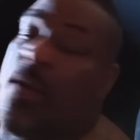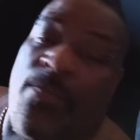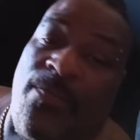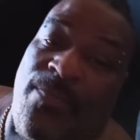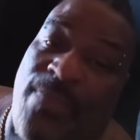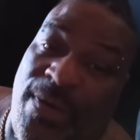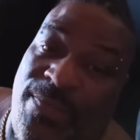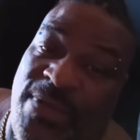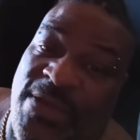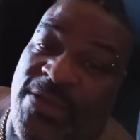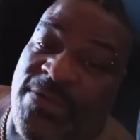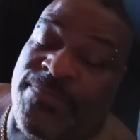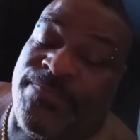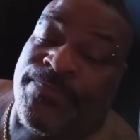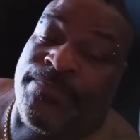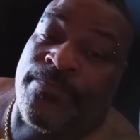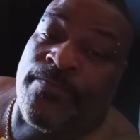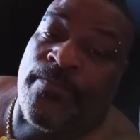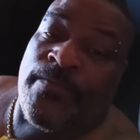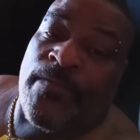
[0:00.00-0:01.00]
My bad.
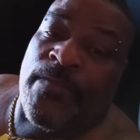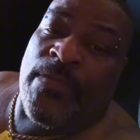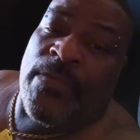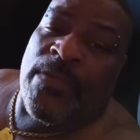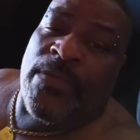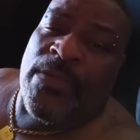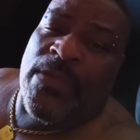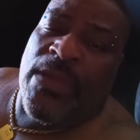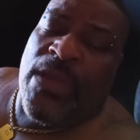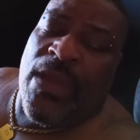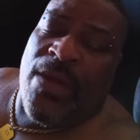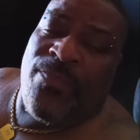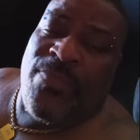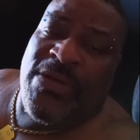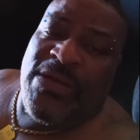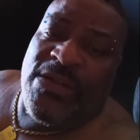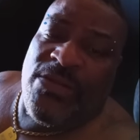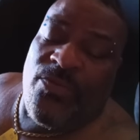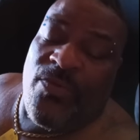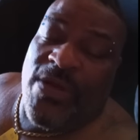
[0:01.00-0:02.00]

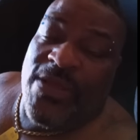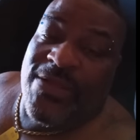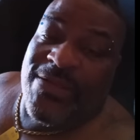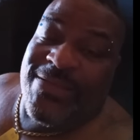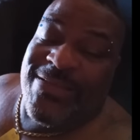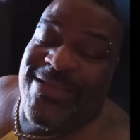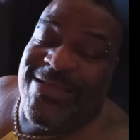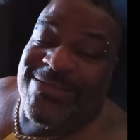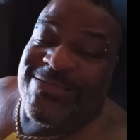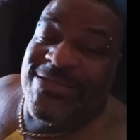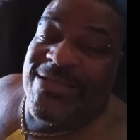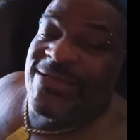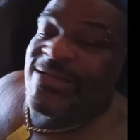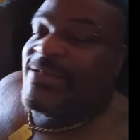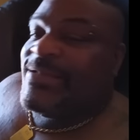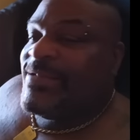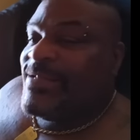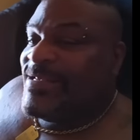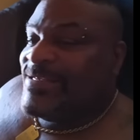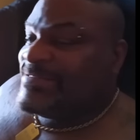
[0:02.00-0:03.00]
But anyway, this
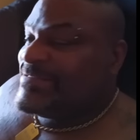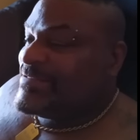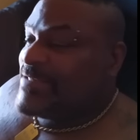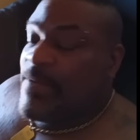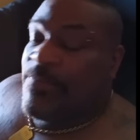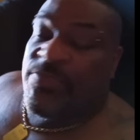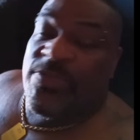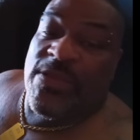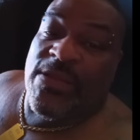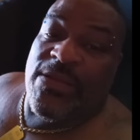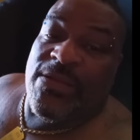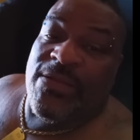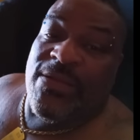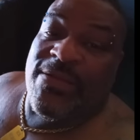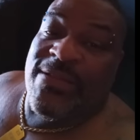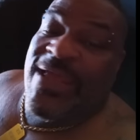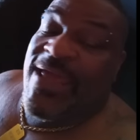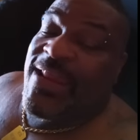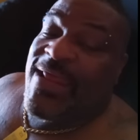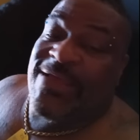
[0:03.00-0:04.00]
is something
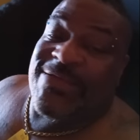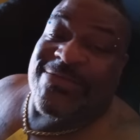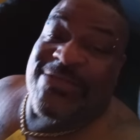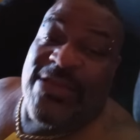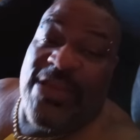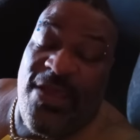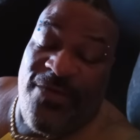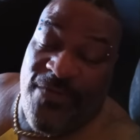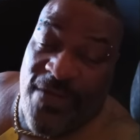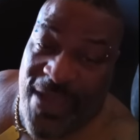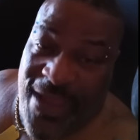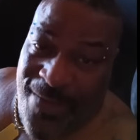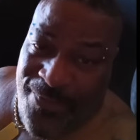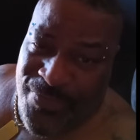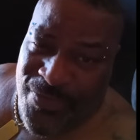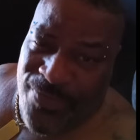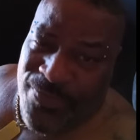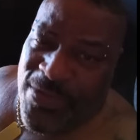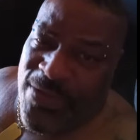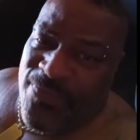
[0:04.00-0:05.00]
that has never
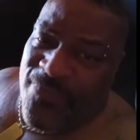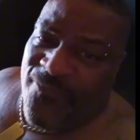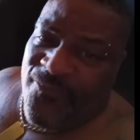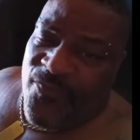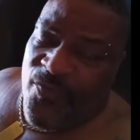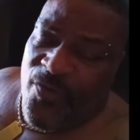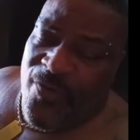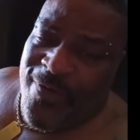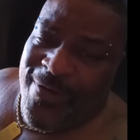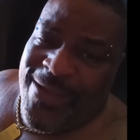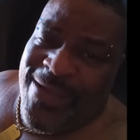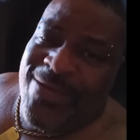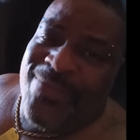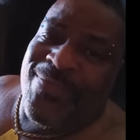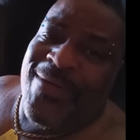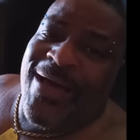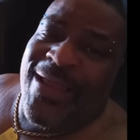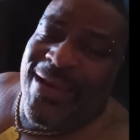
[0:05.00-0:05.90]
happened to me before in my